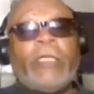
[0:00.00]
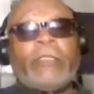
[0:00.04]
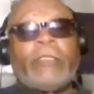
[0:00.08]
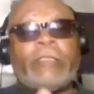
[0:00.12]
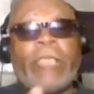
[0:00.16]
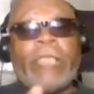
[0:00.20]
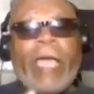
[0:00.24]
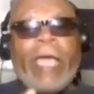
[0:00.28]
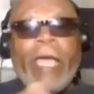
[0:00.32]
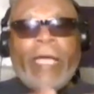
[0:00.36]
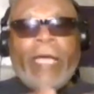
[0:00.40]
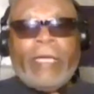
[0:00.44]

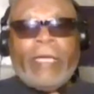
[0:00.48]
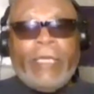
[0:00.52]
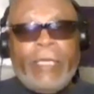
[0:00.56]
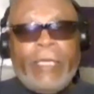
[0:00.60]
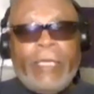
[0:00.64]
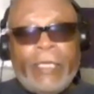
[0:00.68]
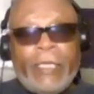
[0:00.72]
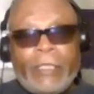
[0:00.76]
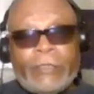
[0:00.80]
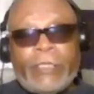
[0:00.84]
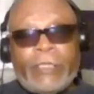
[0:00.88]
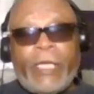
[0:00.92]
order the
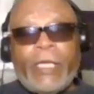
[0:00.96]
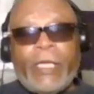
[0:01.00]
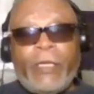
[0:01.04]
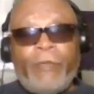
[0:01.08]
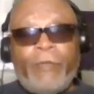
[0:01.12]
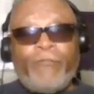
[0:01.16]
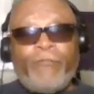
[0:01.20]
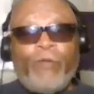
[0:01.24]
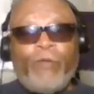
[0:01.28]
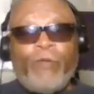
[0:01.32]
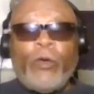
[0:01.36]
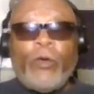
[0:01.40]
other
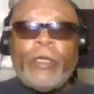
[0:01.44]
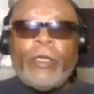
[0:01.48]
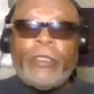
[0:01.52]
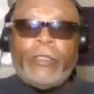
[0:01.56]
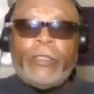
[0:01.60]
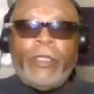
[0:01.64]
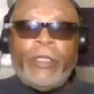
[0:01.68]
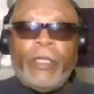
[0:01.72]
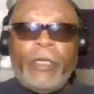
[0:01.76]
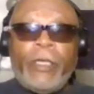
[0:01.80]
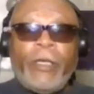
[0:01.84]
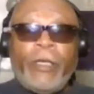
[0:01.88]
day,
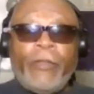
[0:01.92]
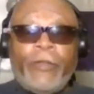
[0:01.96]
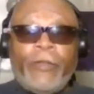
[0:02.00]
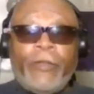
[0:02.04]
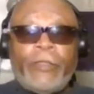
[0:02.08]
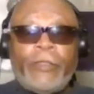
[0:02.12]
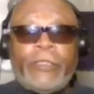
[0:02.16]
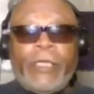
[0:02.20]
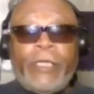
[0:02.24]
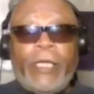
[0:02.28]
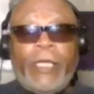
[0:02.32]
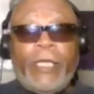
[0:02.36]

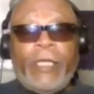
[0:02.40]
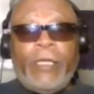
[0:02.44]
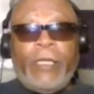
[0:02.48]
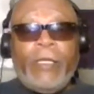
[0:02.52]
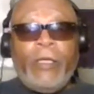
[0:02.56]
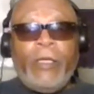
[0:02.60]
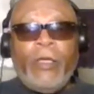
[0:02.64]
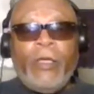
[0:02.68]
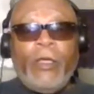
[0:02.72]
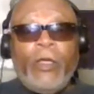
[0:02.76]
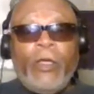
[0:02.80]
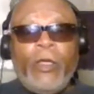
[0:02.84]
which
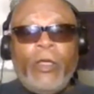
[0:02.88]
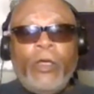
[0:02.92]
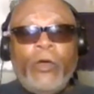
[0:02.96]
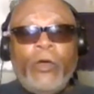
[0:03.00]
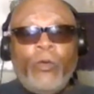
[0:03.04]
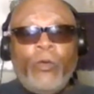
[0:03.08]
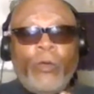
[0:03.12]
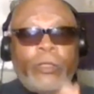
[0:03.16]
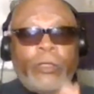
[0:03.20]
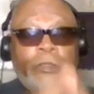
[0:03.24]
literally